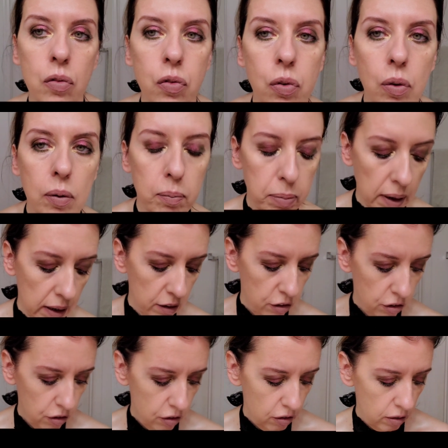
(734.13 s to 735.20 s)
For
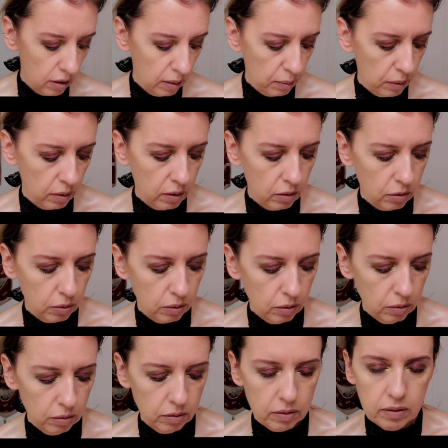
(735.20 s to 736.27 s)
blush, I'm going to
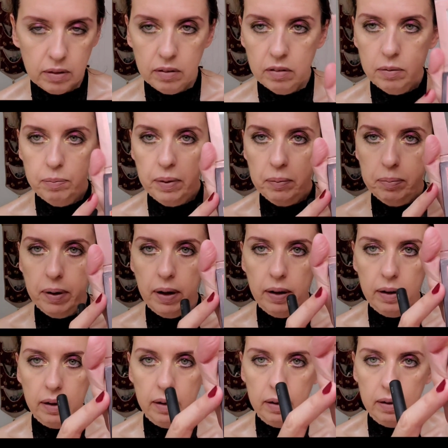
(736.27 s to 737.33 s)
use this
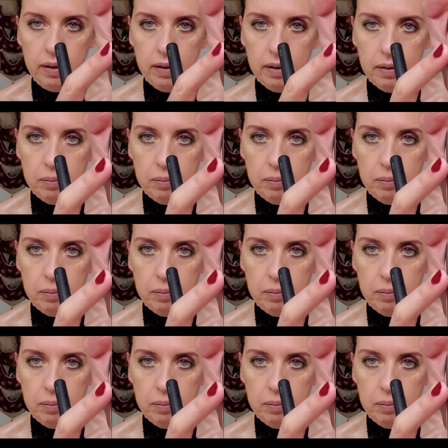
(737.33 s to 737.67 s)
Papaya